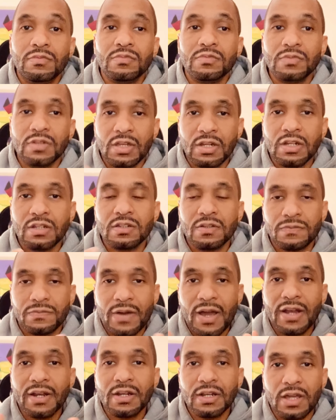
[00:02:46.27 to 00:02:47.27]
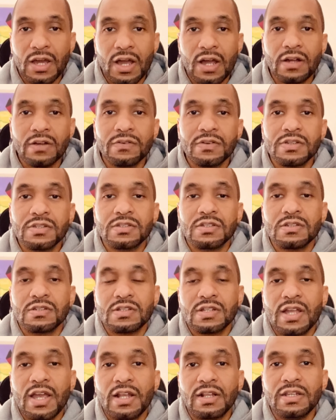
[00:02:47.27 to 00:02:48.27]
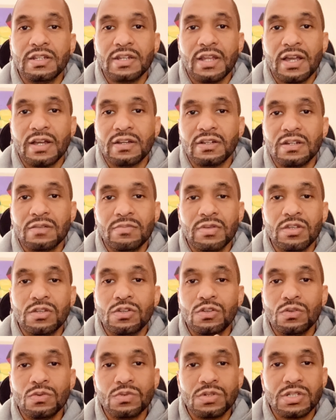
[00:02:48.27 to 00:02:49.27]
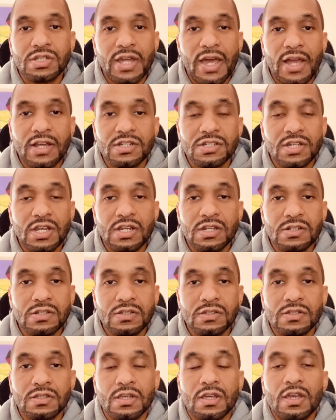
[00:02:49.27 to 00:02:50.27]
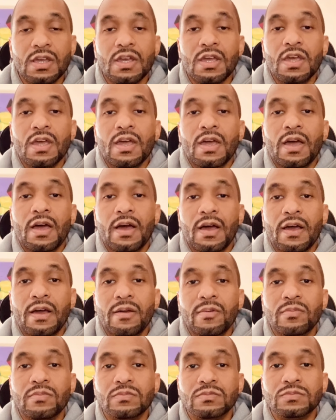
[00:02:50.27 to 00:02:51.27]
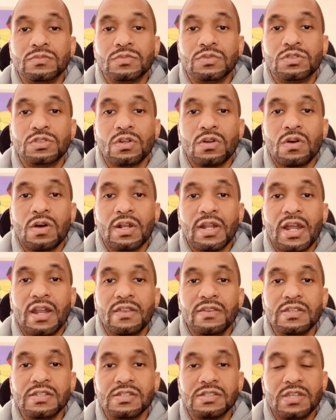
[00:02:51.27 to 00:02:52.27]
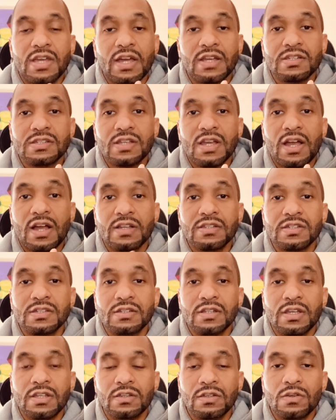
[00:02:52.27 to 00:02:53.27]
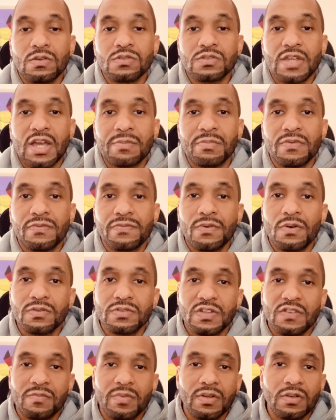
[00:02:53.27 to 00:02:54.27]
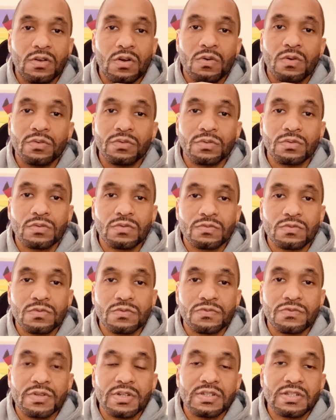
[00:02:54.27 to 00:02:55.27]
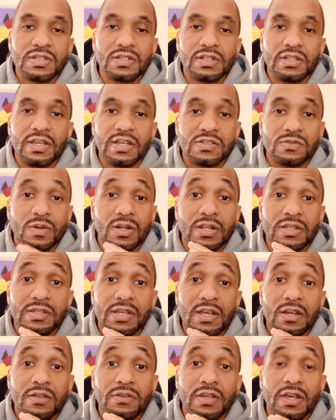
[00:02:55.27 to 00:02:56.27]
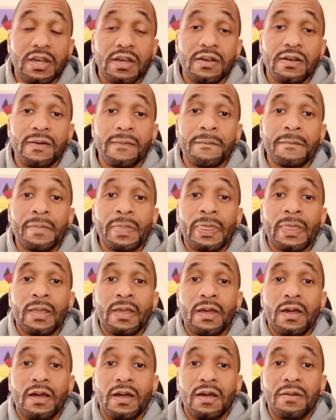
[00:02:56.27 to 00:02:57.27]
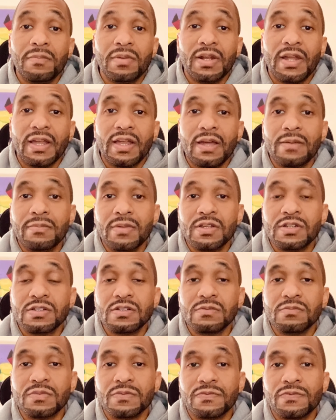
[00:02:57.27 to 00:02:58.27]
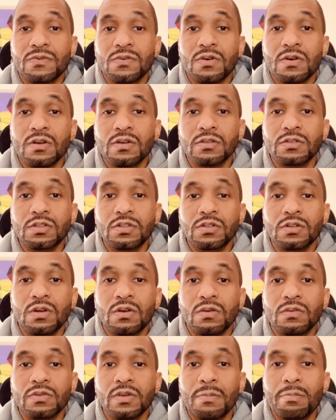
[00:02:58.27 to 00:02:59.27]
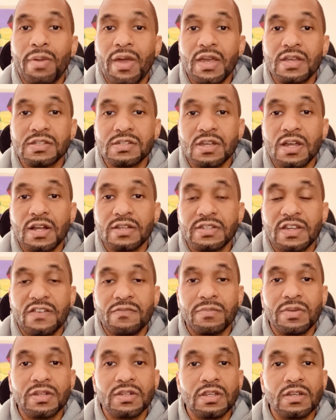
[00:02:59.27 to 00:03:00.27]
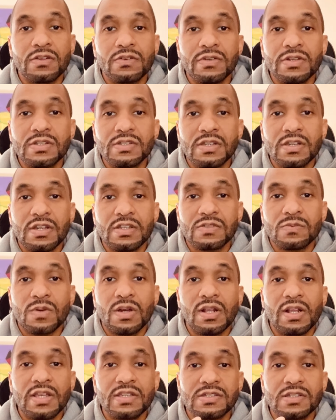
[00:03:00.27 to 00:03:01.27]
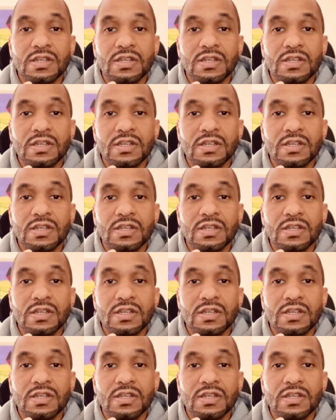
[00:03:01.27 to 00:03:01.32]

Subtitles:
in a divided Congress, there's likely not going to be huge tax changes. So a lot of these tech stocks and those type of folks have been going through the roof recently, as well as healthcare. But like I mentioned before, the bank stocks have been decreasing, as well as the